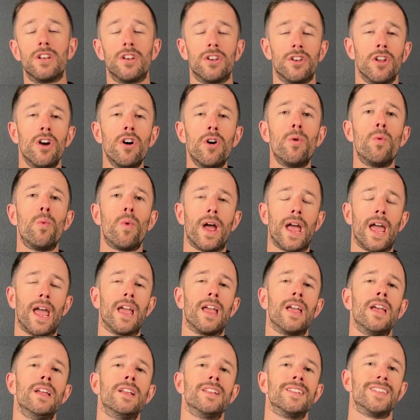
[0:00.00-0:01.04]
no
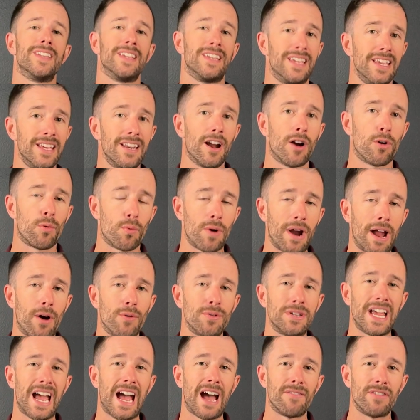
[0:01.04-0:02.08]
way to get
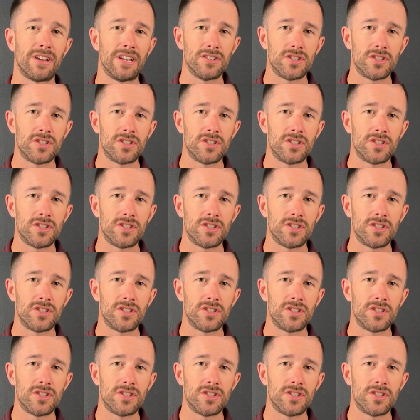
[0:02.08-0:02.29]
around having